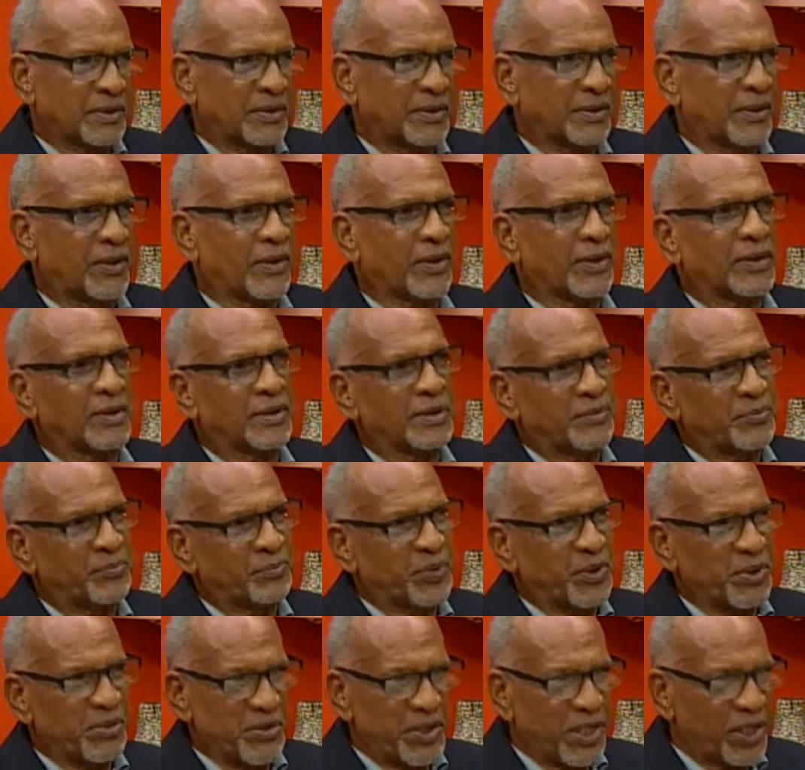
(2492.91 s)
or
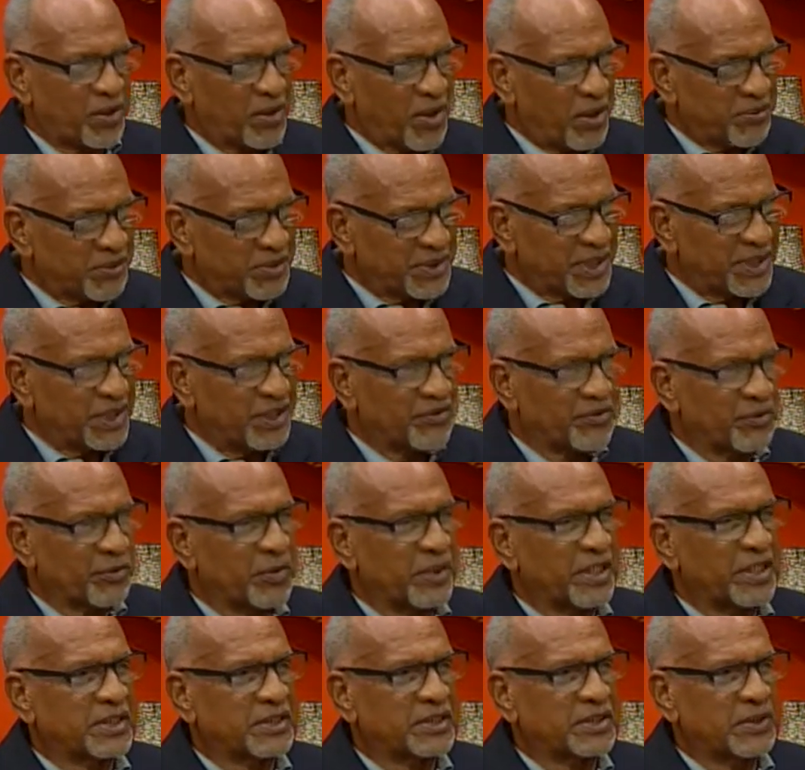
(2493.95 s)
Premier Compton if you
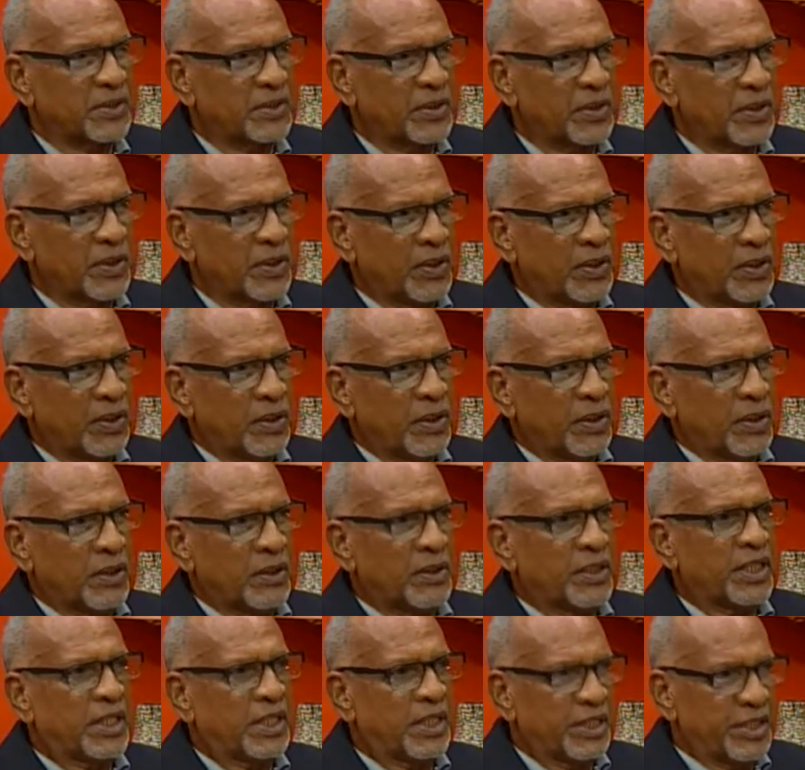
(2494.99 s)
want,
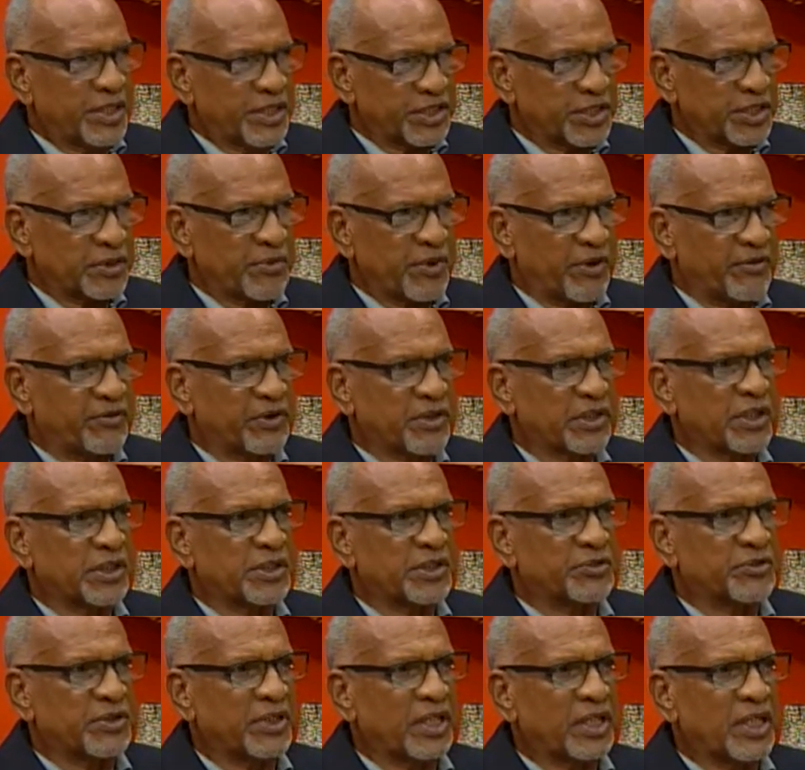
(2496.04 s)
the leadership of the
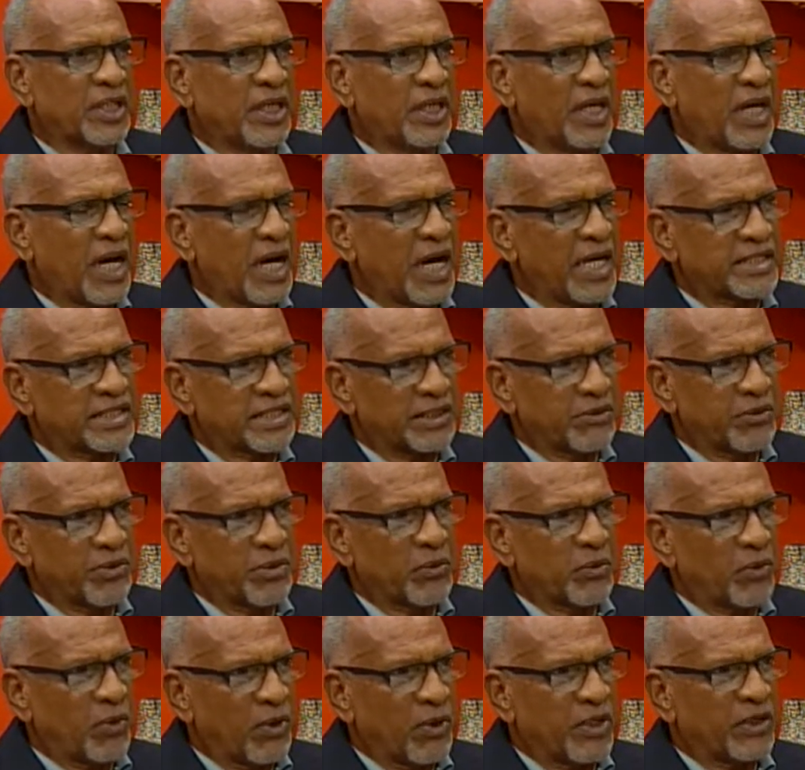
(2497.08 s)
country as a
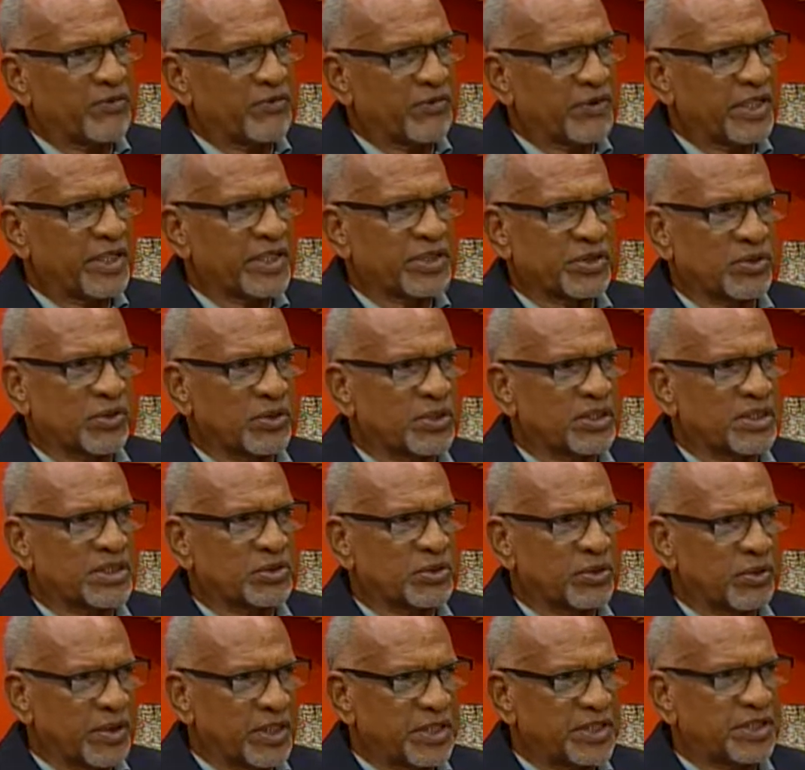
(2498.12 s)
reward for his good
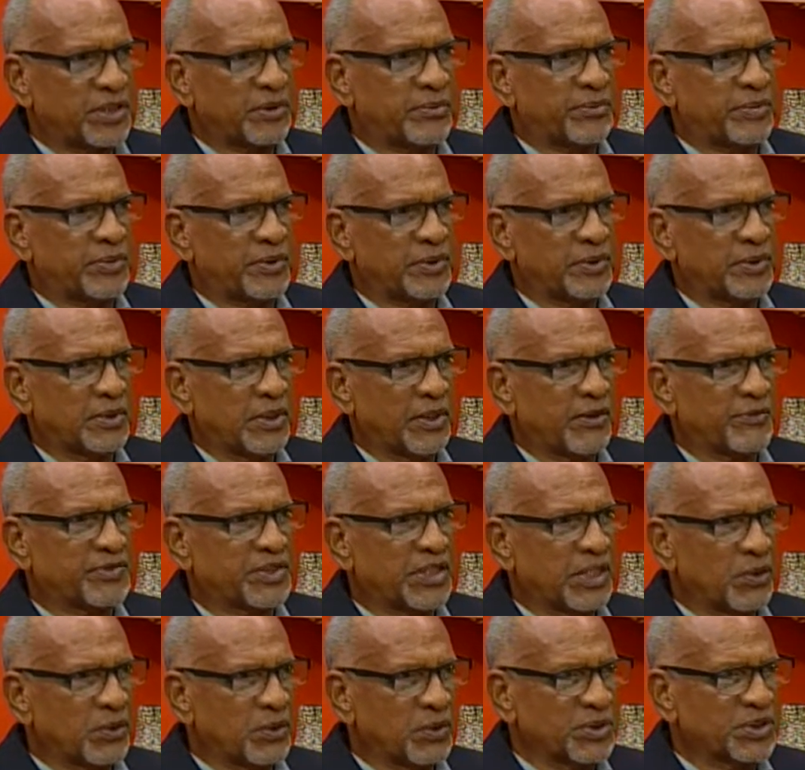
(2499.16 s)
stewardship of
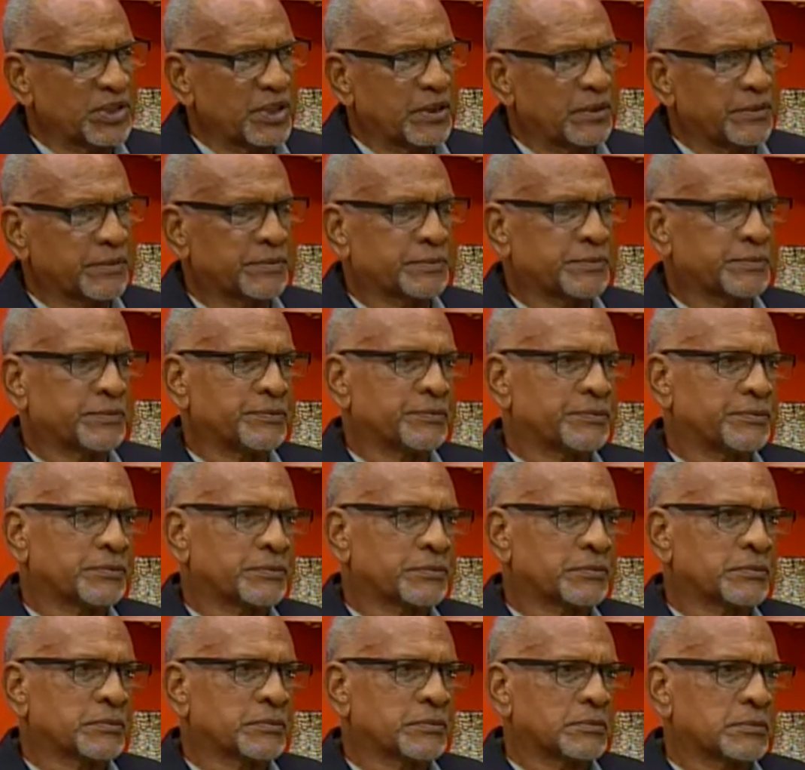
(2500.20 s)
St. Lucia. Because it was a
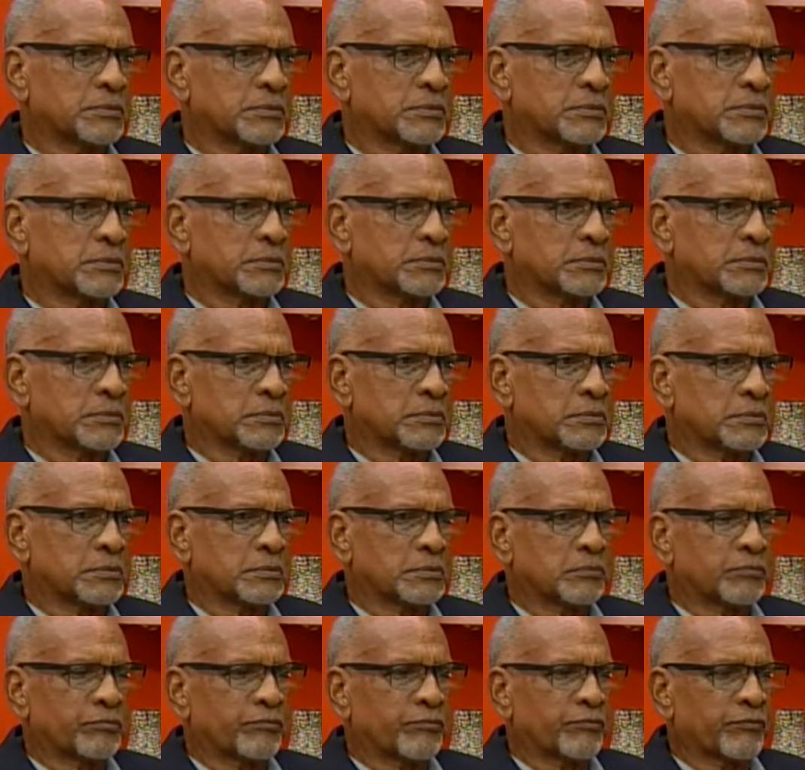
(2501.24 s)
safe pair of hands
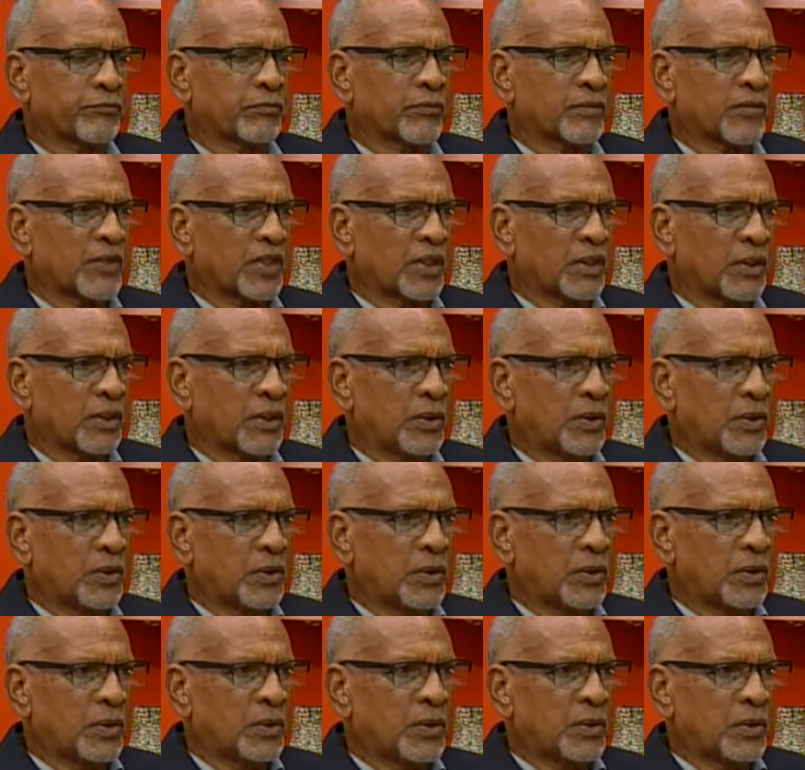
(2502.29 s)
compared to the
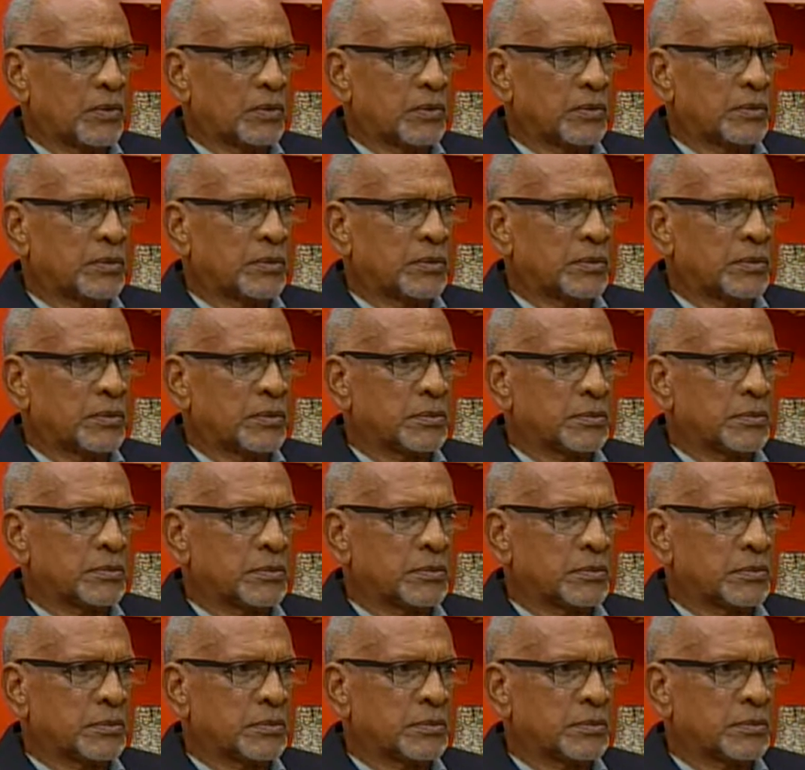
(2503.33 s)
radicals, Peter Josie